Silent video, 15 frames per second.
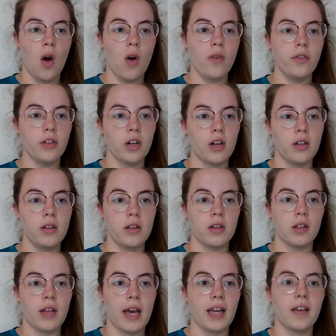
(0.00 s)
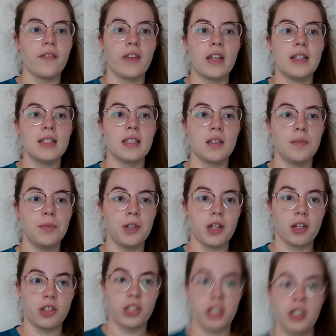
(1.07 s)
Overall, the lack of insulin
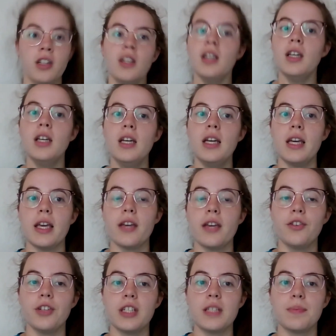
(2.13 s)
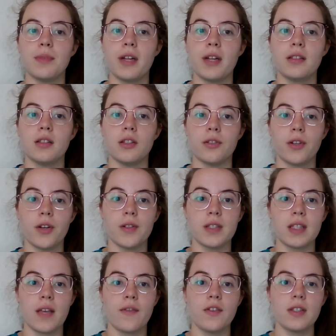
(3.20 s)
production, increased blood
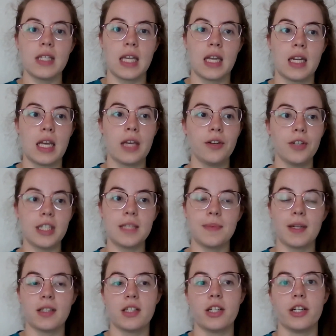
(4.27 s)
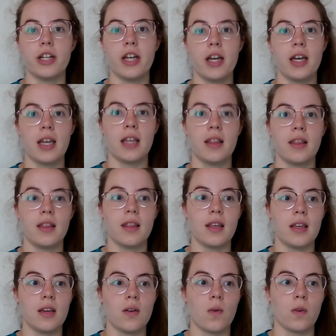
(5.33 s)
glucose levels, and increased bacteria in
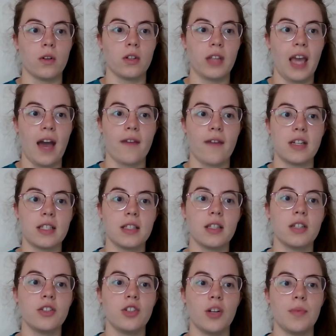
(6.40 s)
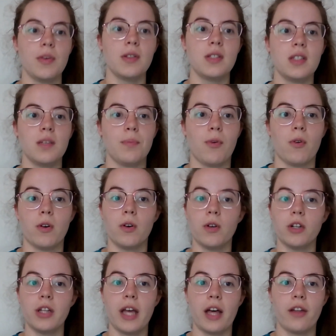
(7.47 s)
the oral cavities contributes to poor
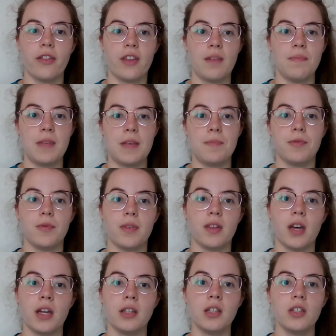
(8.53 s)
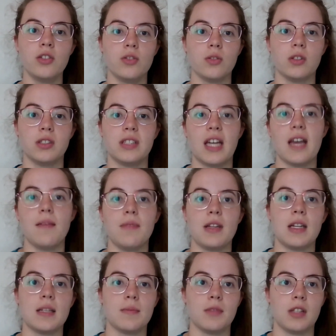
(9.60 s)
oral health in people with uncontrolled
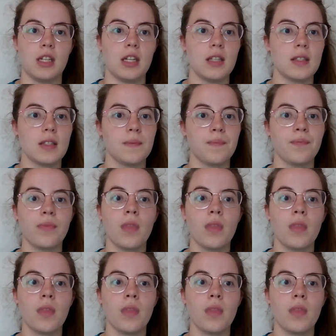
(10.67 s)
diabetes mellitus.